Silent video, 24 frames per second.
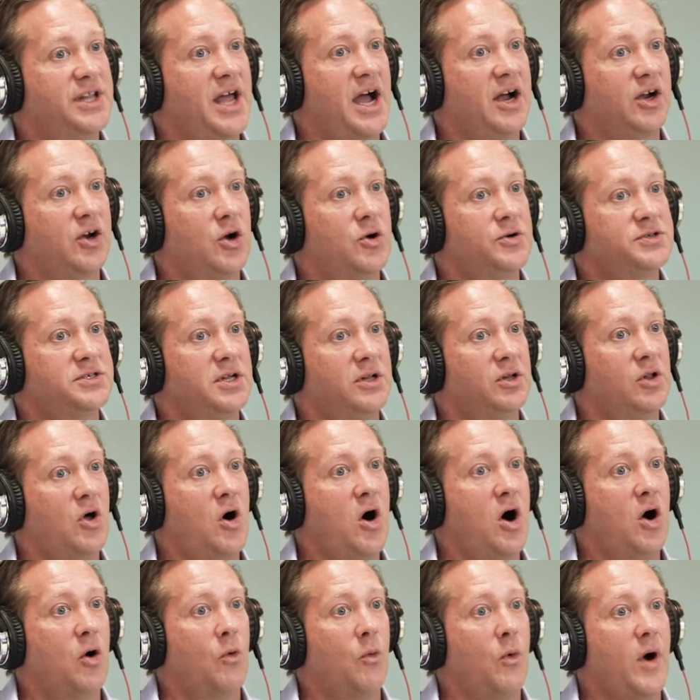and that goes a
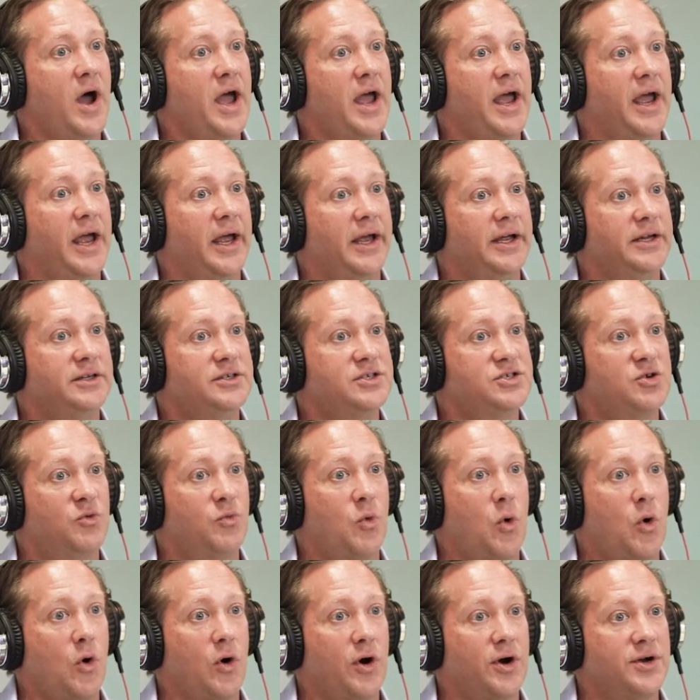long way
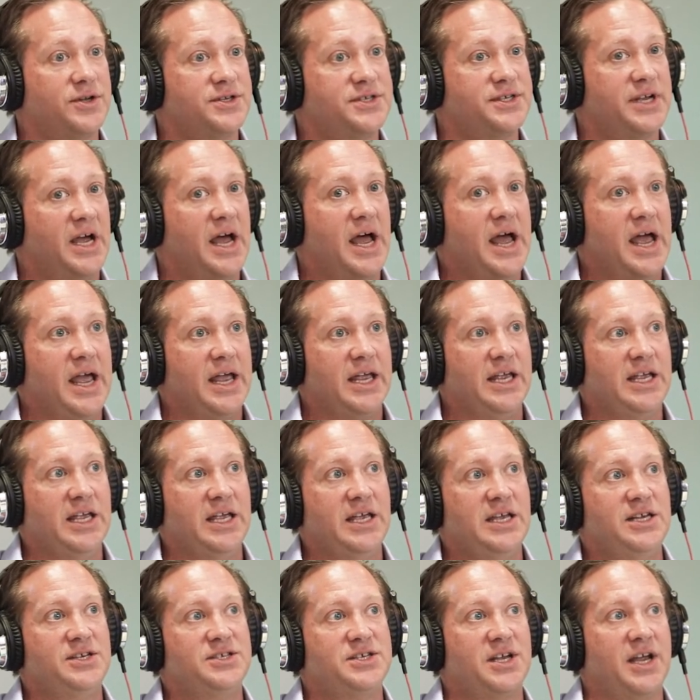towards
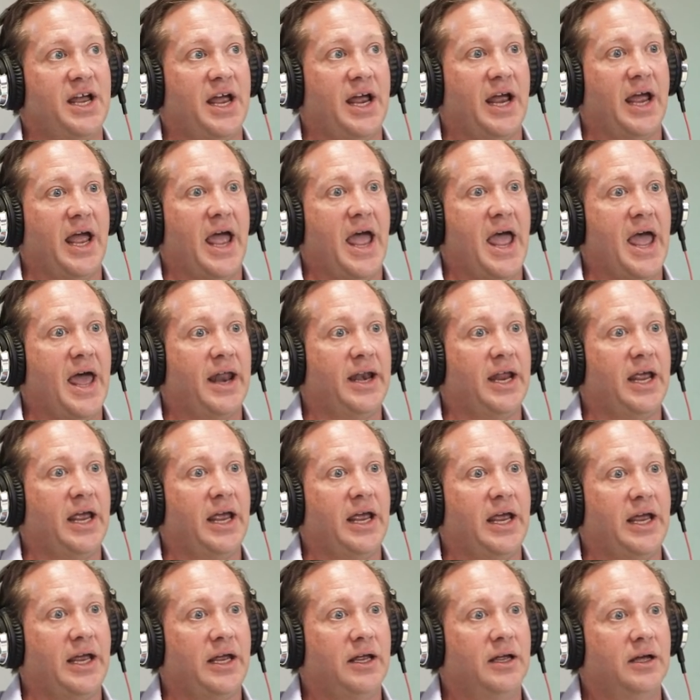easing
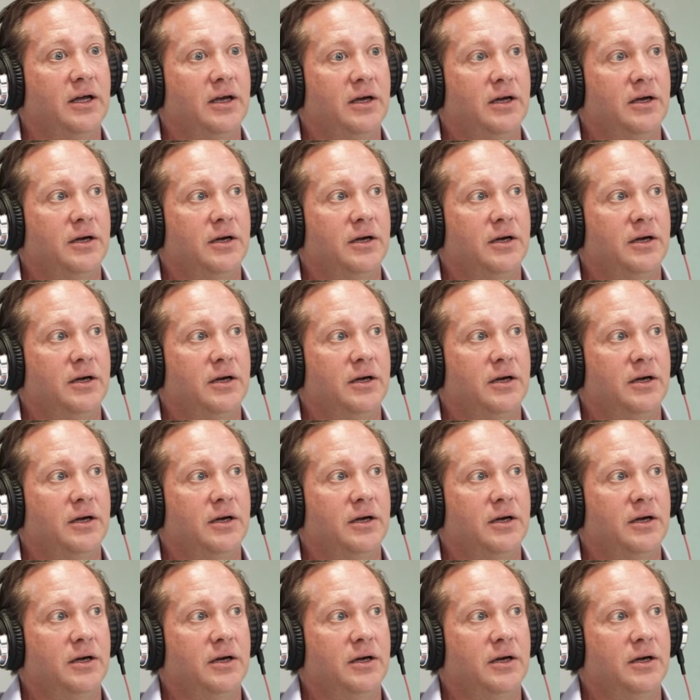any